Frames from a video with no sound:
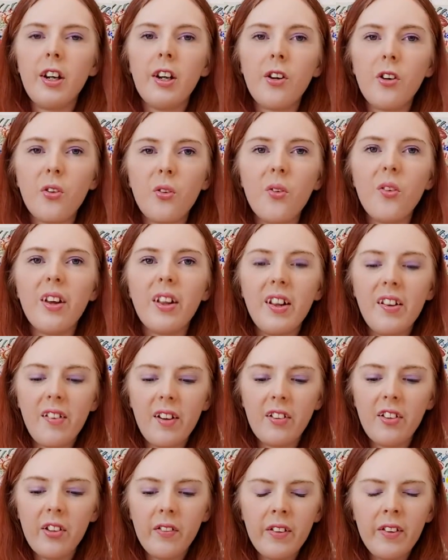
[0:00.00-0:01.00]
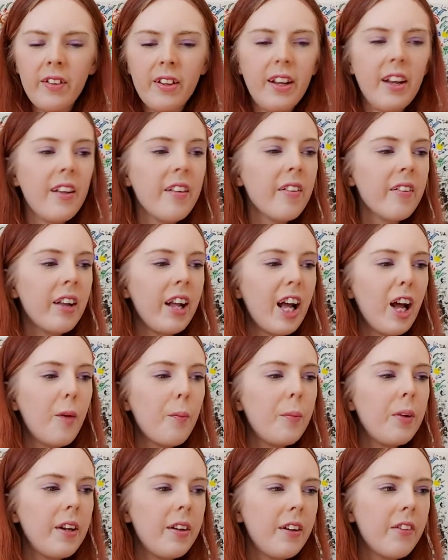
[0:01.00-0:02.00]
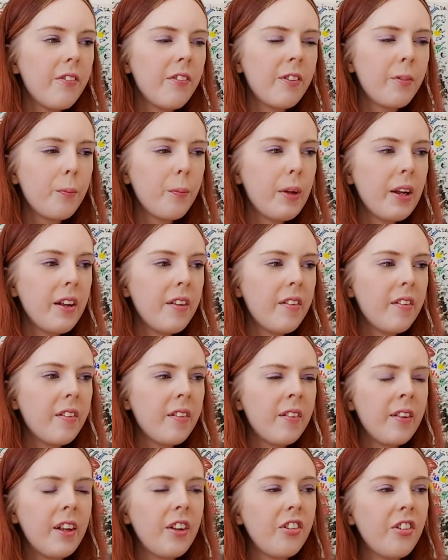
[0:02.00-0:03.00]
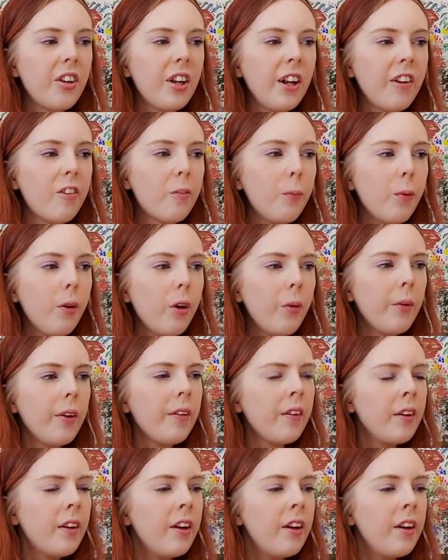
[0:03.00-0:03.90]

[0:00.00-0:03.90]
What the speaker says: quick this activity is and how many different pieces and things you can explore with.